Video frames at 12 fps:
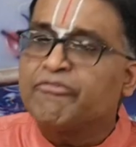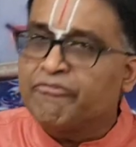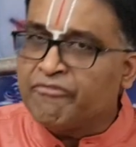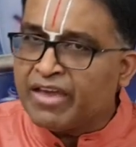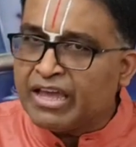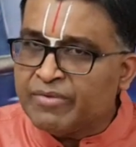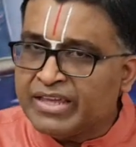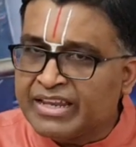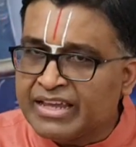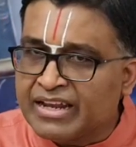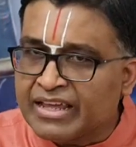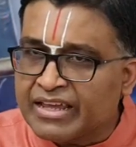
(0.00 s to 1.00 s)
where we
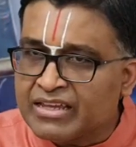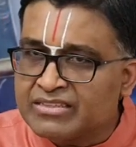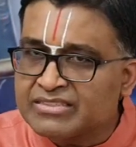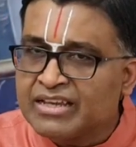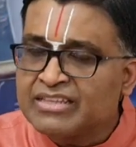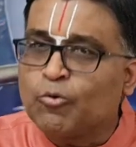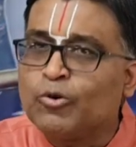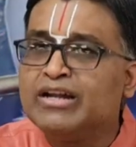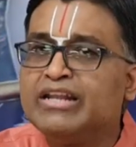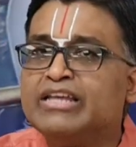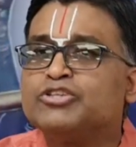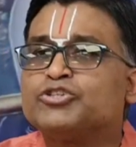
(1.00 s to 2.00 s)
realize the
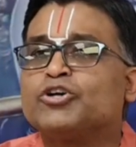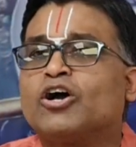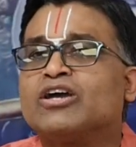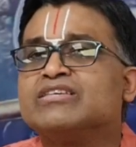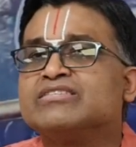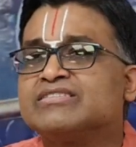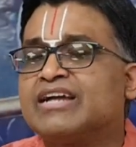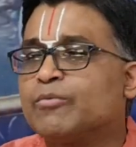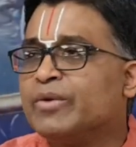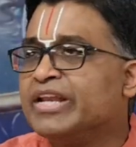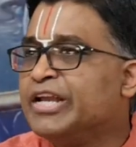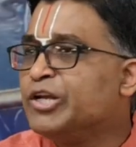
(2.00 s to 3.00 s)
only choice that
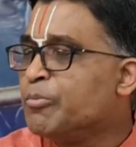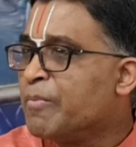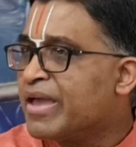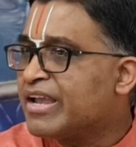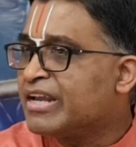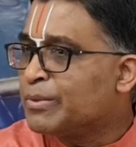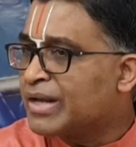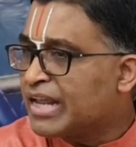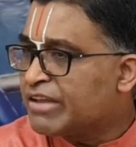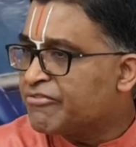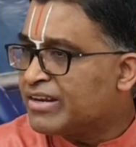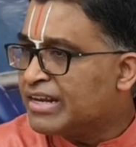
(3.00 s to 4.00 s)
we need to make in our
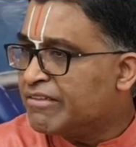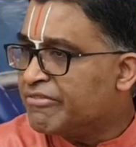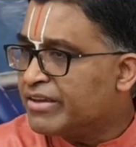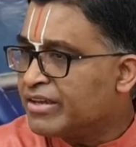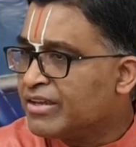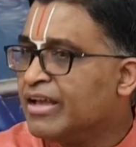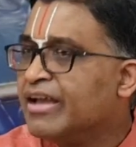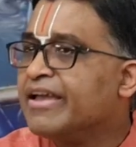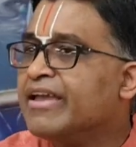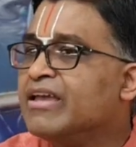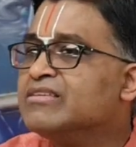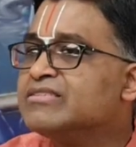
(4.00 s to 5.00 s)
life and living
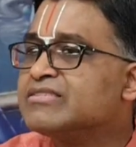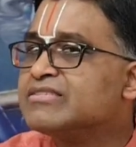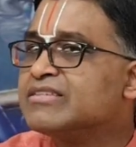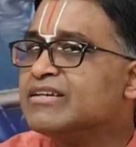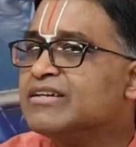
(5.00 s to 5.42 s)
is